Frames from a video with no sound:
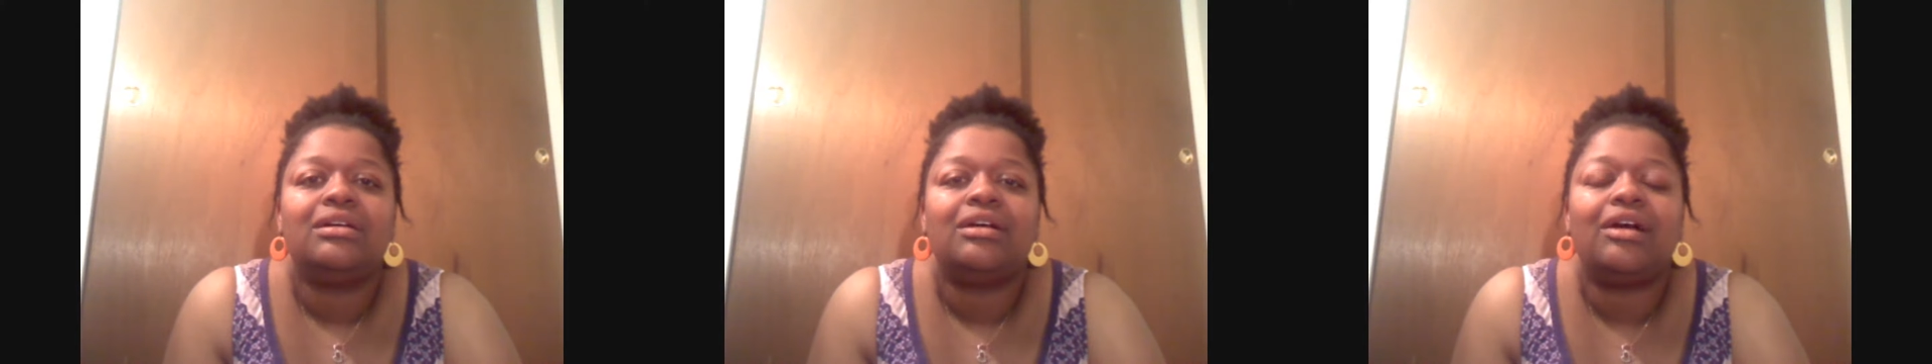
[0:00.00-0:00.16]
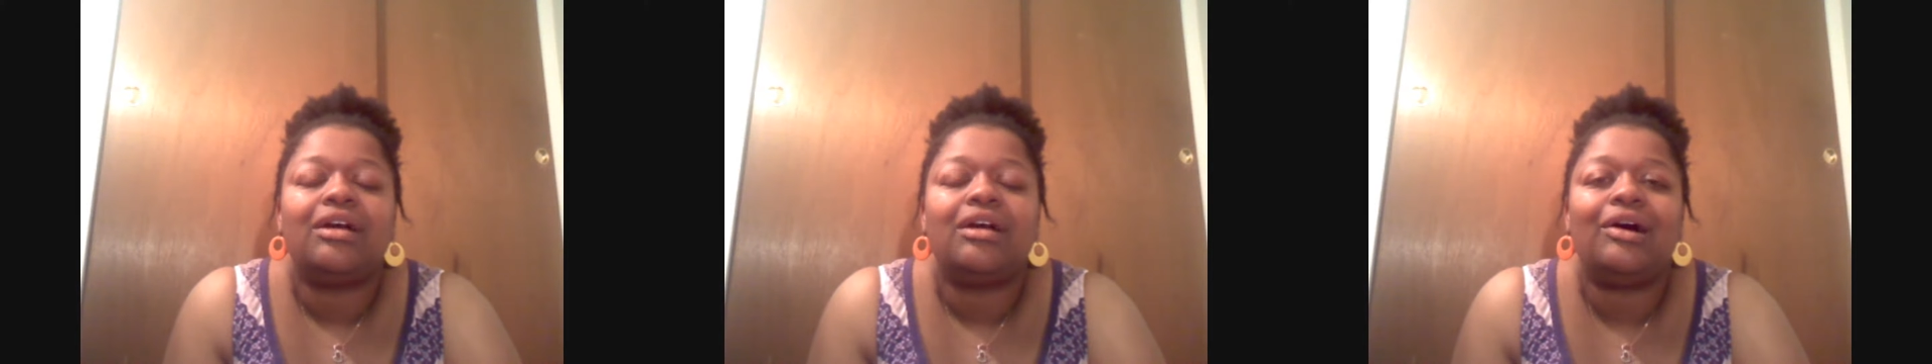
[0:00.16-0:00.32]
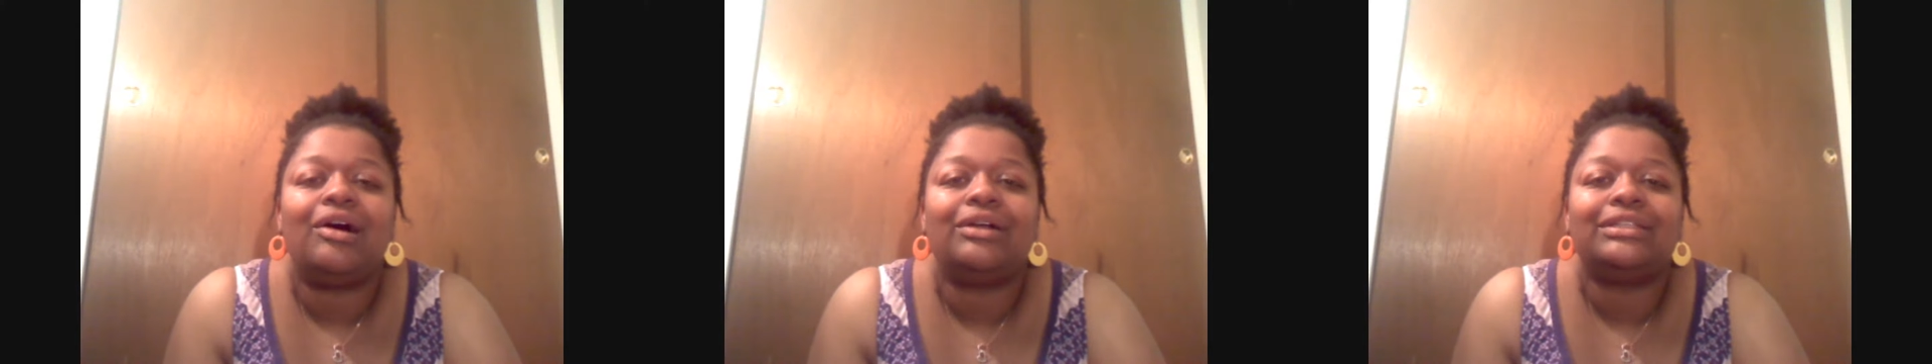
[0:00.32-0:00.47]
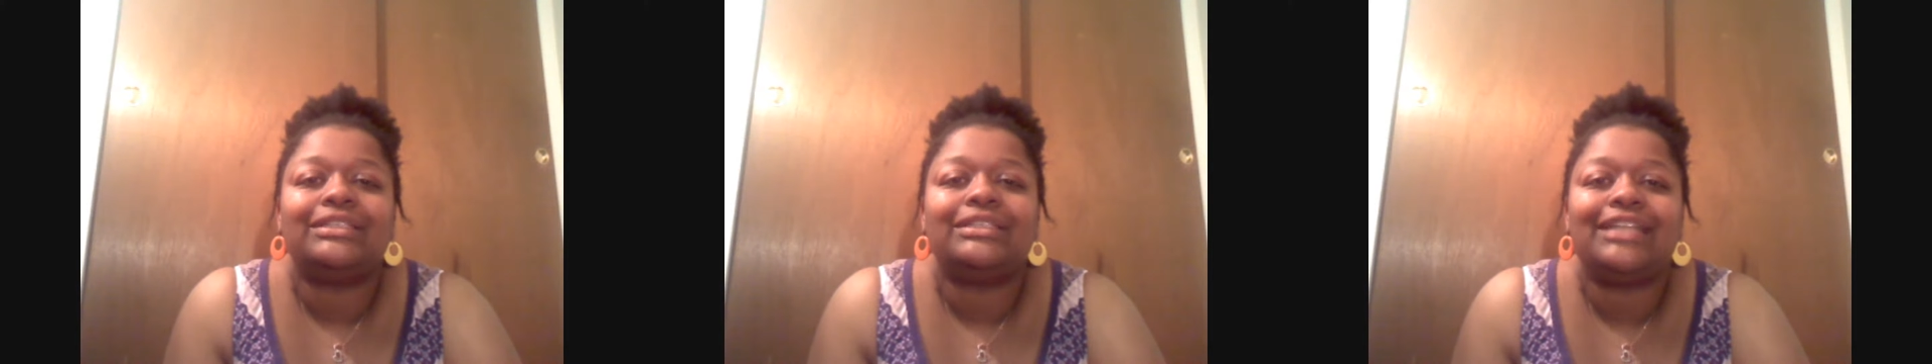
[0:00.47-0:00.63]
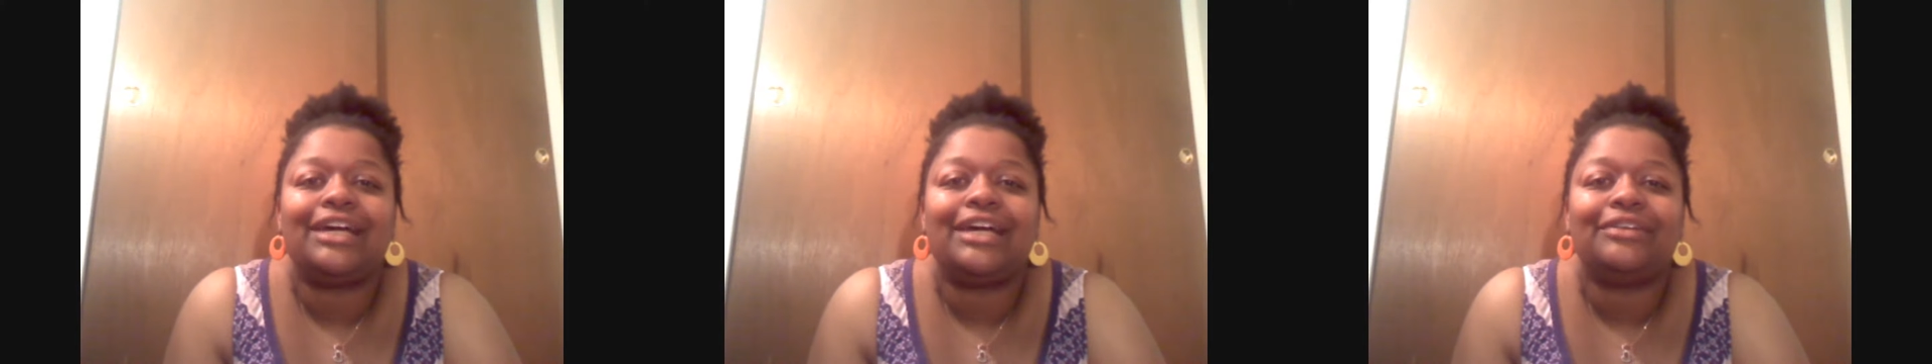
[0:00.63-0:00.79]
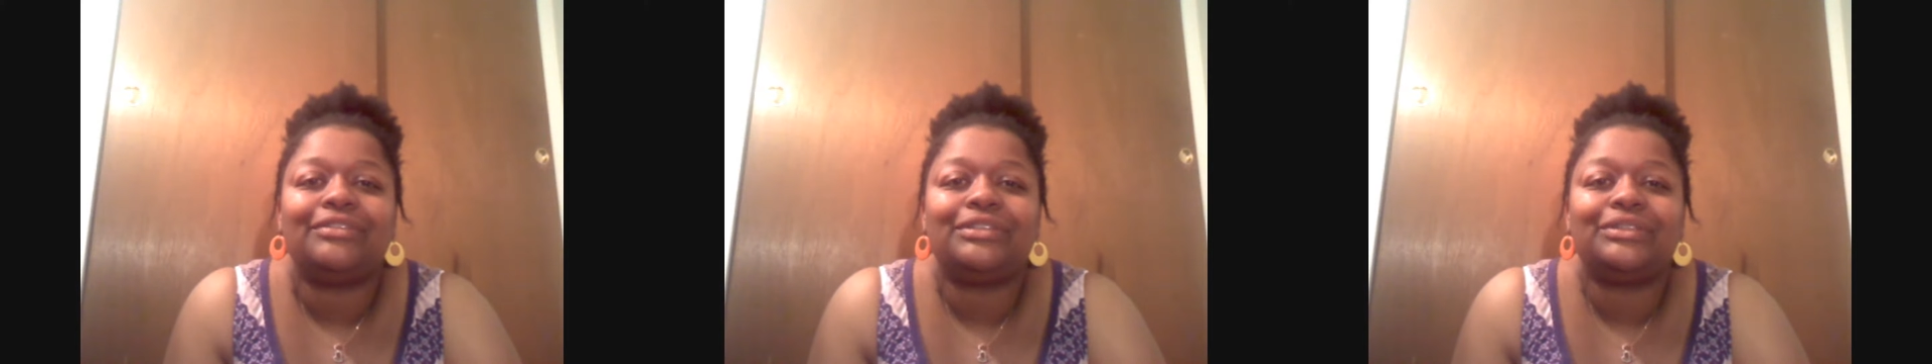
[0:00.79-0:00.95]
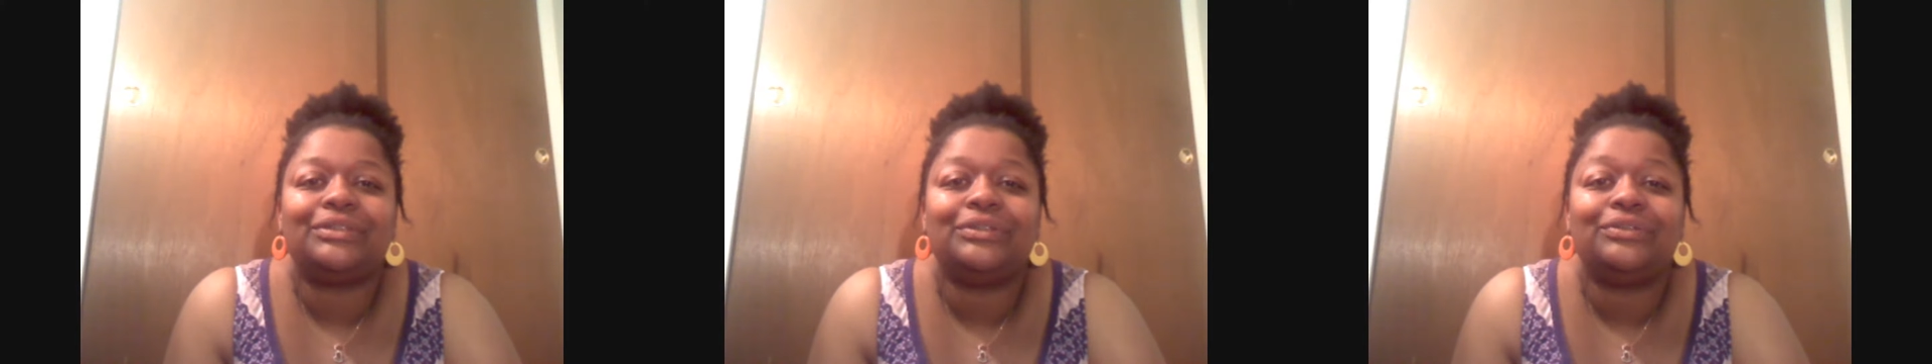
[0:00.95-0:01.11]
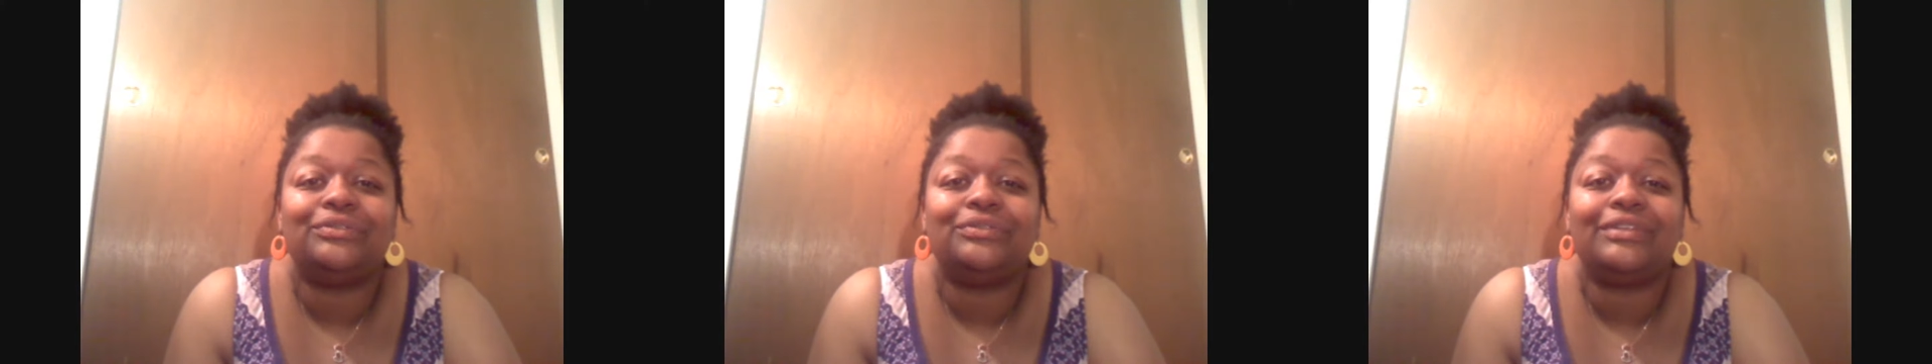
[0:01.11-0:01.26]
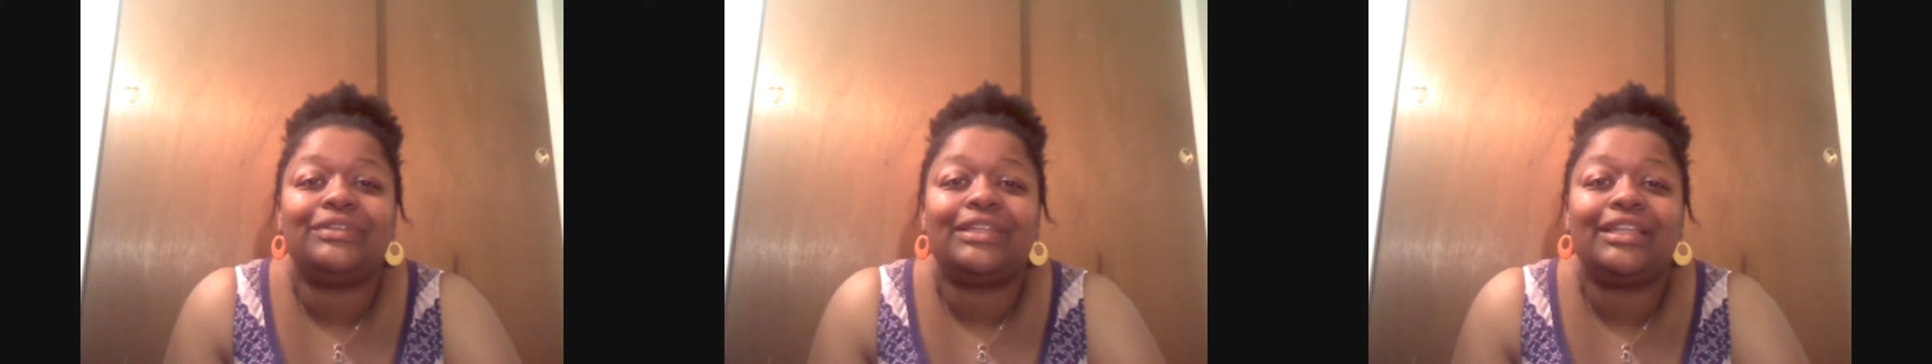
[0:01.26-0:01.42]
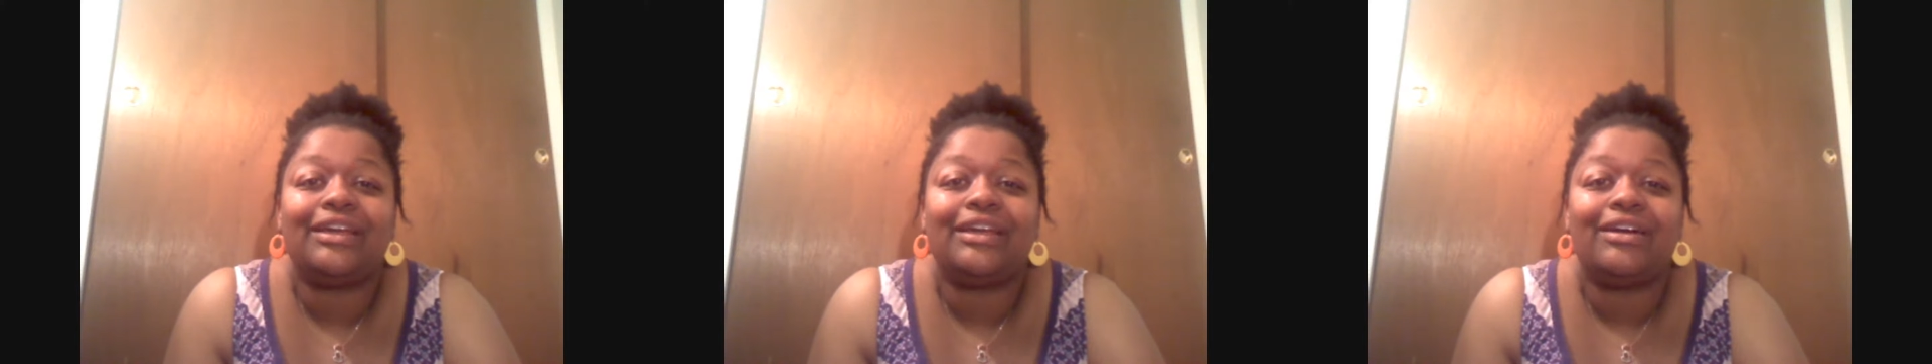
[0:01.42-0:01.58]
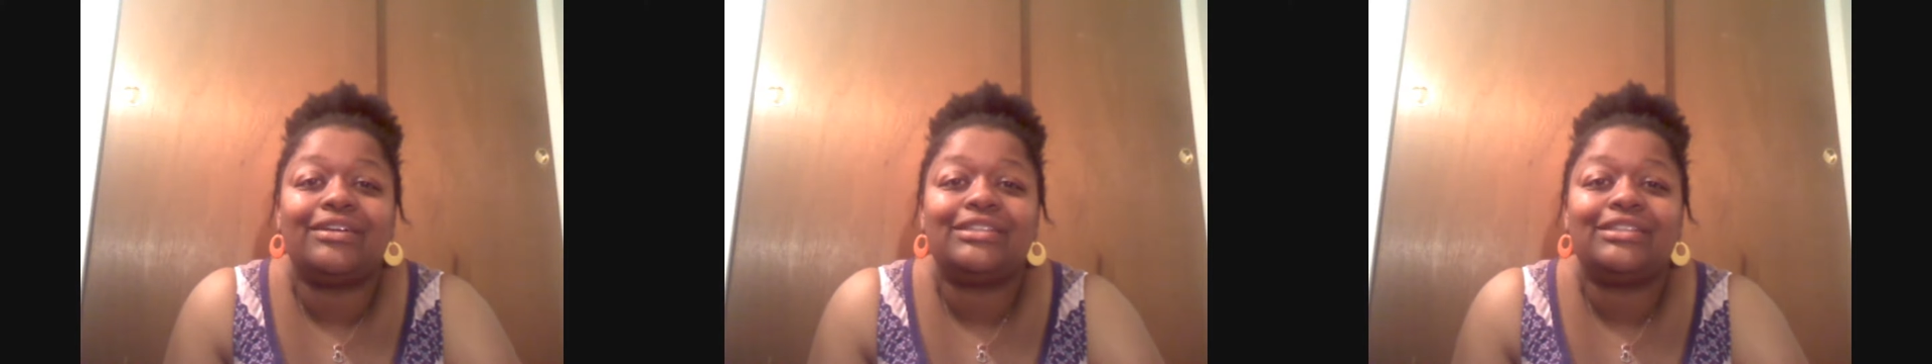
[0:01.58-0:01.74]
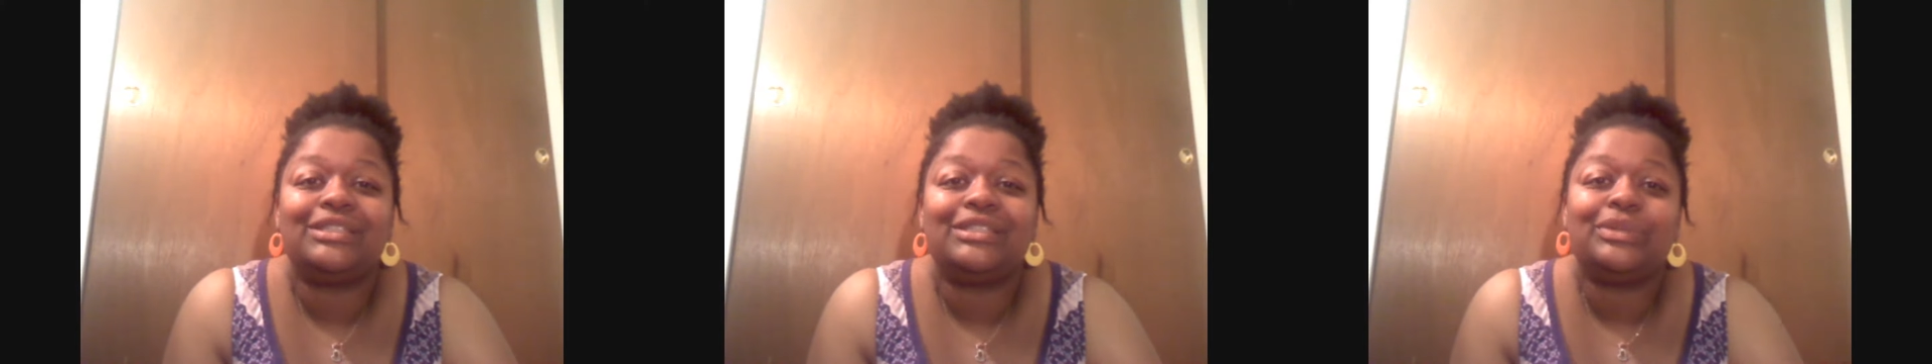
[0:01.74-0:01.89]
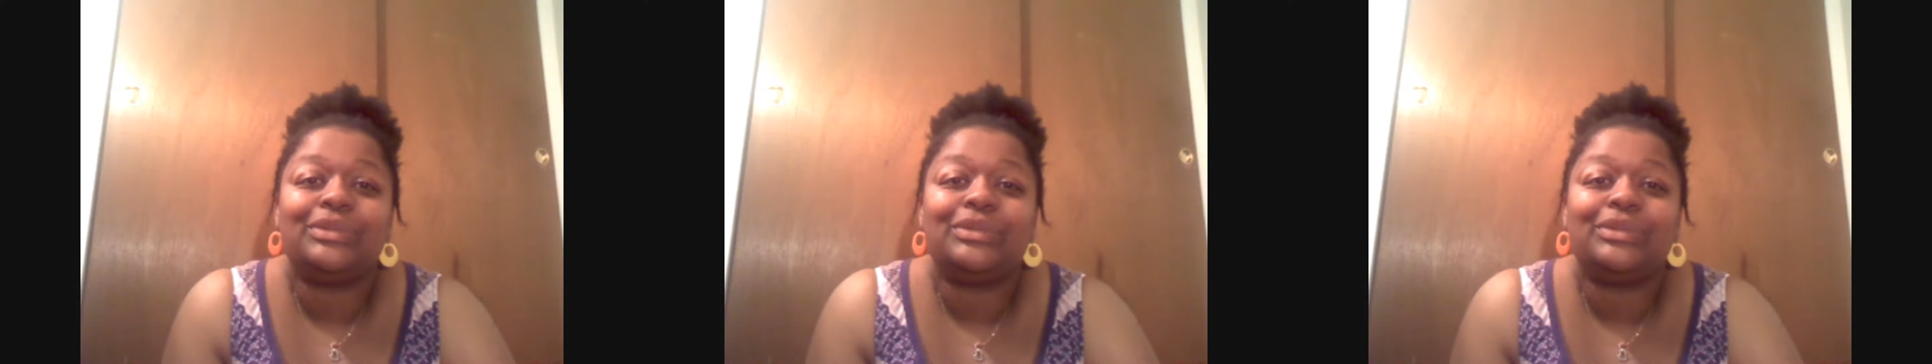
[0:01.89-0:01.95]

called Styber School for the Arts,